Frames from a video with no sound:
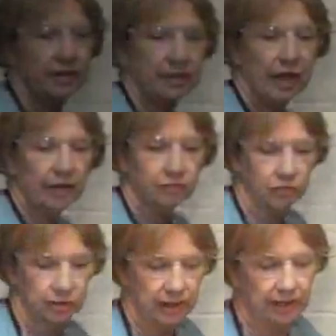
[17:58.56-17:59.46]
any
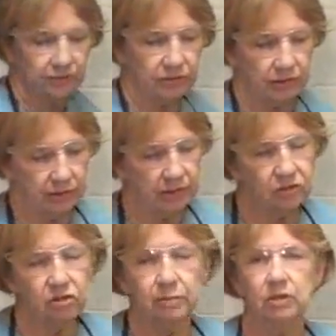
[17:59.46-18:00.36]
nitric acid, it
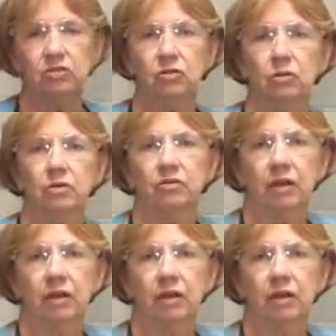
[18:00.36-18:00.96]
needs to be stored